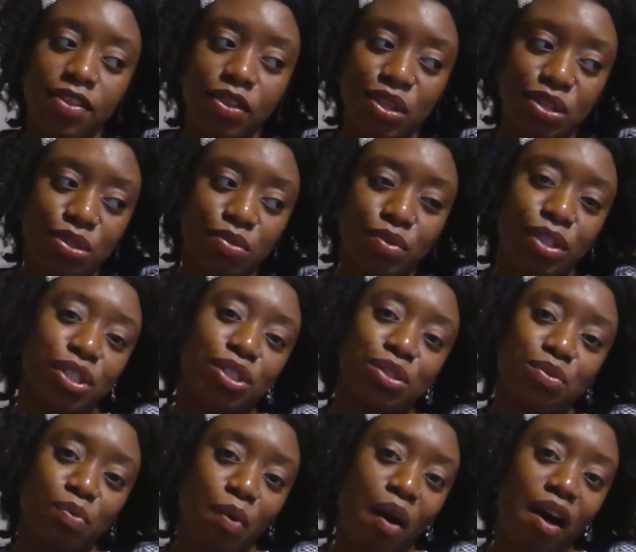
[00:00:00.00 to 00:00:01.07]
this
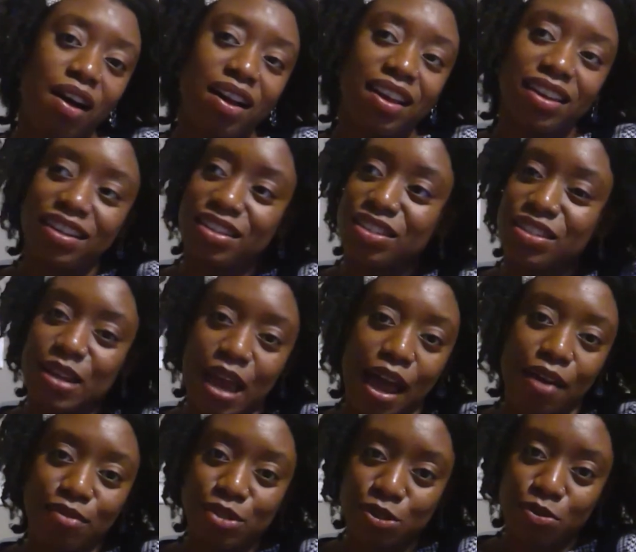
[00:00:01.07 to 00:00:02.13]
Christian walk is to
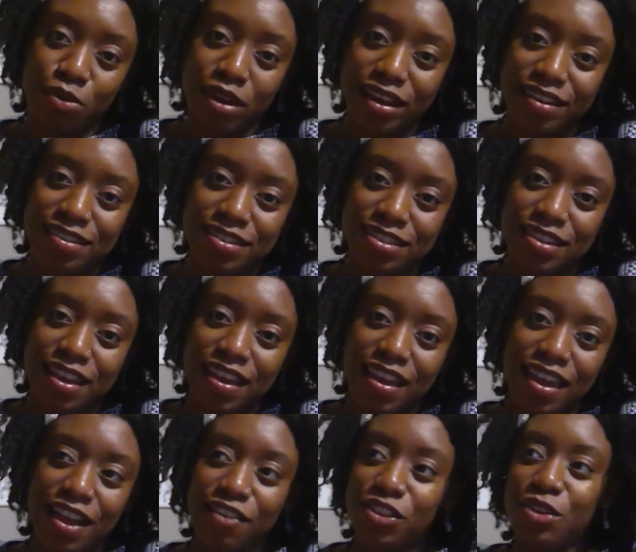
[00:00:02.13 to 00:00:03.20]
have choice.
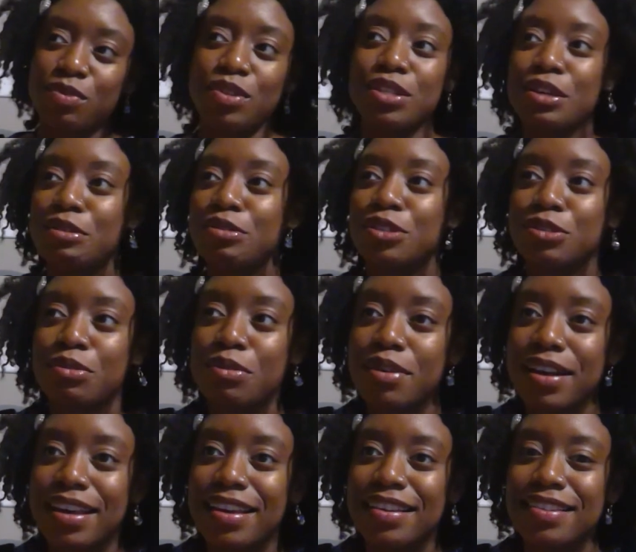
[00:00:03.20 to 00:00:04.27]
If there was no
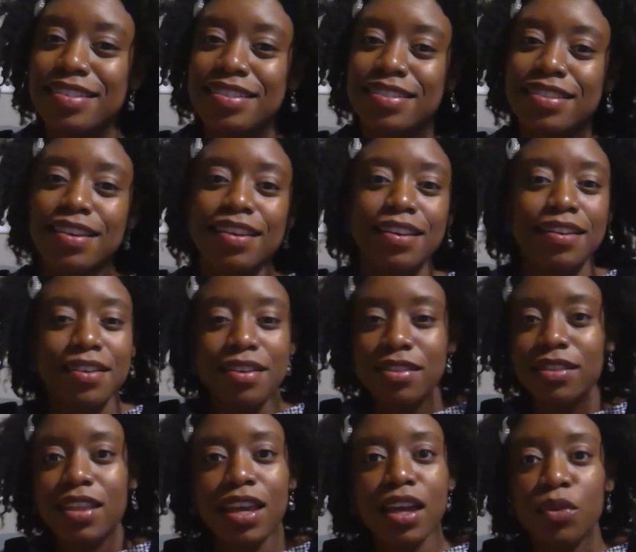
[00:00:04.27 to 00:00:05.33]
choice,
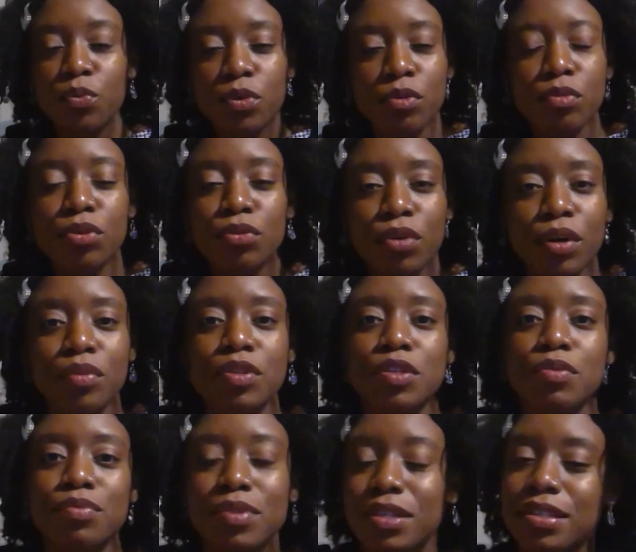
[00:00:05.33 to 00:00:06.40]
then we would grow
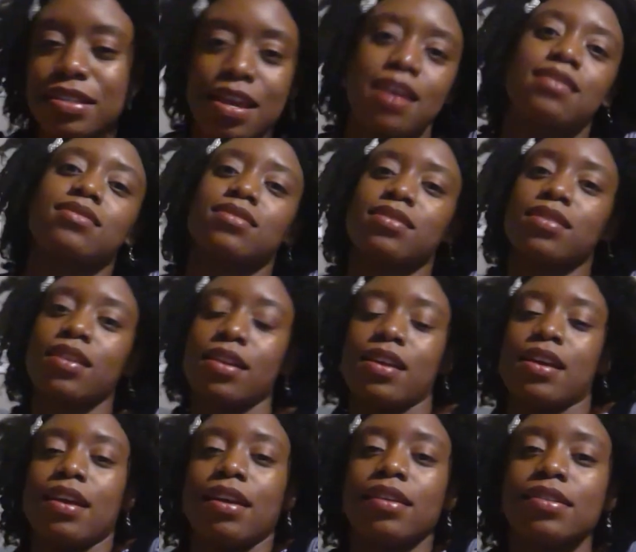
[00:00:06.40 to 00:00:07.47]
to resent
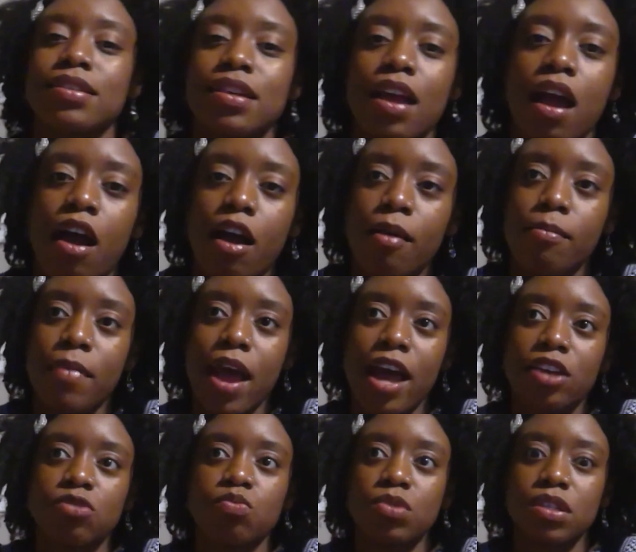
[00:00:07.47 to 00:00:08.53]
it.
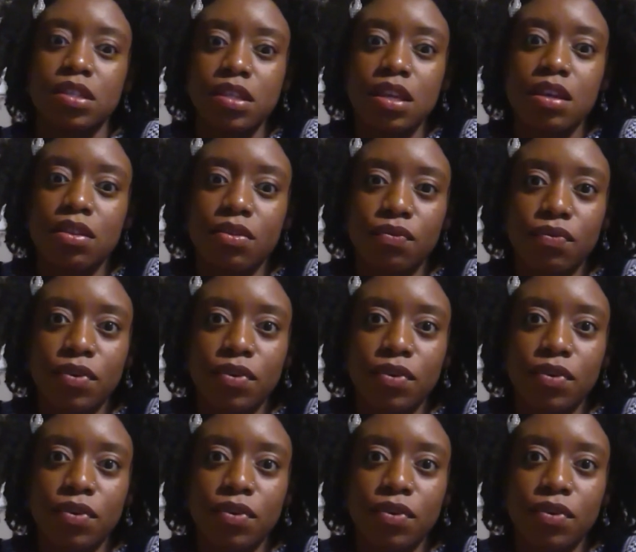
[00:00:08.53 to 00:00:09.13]
As we see in the